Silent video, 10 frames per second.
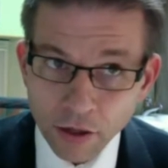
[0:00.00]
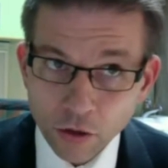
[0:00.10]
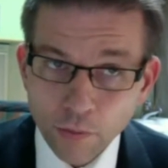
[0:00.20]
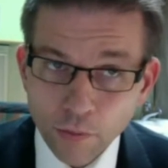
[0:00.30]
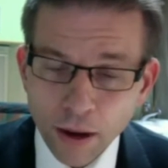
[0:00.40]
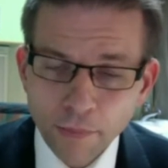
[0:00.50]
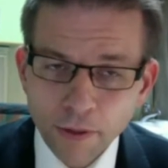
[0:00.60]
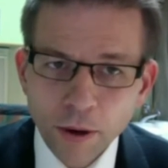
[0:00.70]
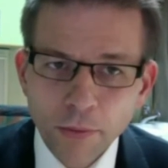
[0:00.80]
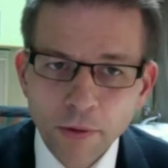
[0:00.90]
Your pump
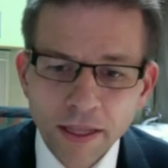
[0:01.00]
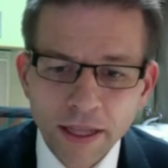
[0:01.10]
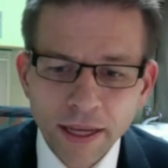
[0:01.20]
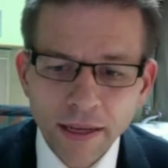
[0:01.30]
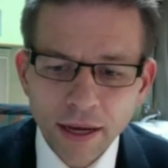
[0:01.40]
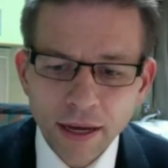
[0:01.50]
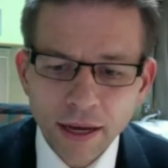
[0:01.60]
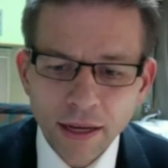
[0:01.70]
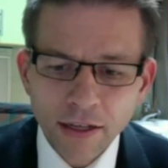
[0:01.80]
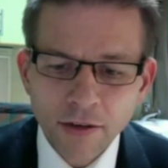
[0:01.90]
is probably the
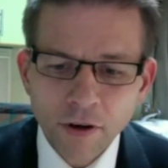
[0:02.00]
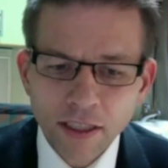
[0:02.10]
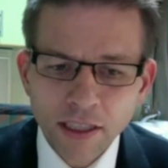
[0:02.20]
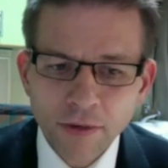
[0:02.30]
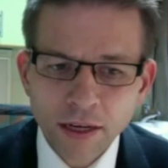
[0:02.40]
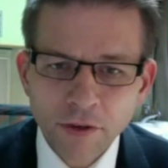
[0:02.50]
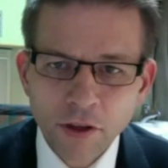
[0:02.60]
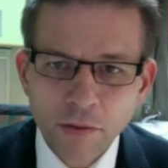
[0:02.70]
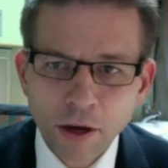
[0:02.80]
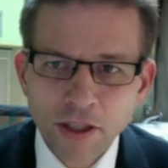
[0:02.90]
device that will give you
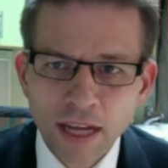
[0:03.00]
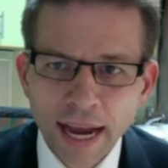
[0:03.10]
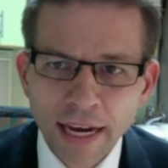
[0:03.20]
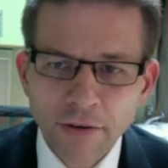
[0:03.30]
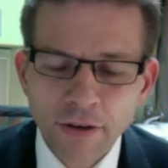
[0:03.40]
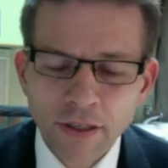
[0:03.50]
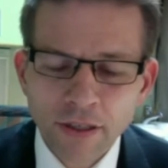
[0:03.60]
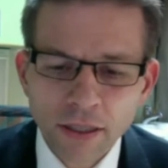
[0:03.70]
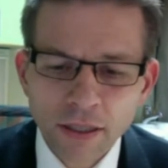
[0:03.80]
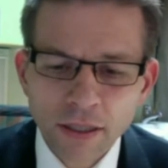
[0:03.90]
the most accurate
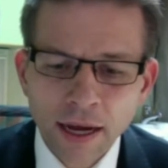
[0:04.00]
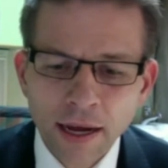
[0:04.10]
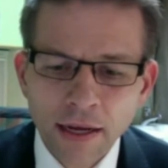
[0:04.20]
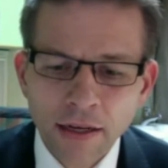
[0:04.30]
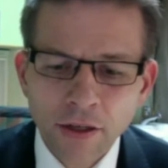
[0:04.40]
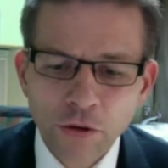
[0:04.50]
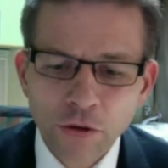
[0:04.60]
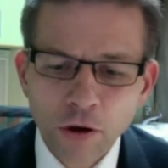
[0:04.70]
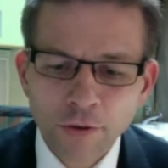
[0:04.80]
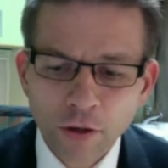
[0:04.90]

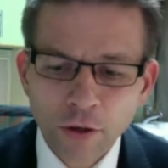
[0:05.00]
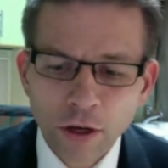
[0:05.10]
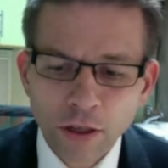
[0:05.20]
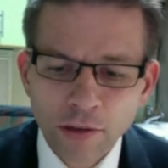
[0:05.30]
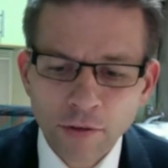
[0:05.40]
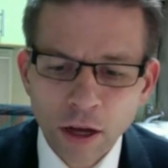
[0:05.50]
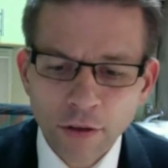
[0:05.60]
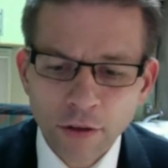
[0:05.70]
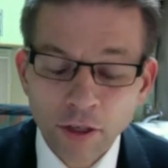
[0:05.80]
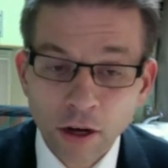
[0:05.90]
control of your glucose level
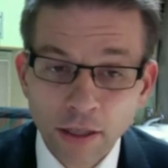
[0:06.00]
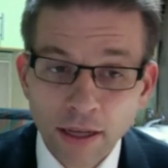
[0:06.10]
overnight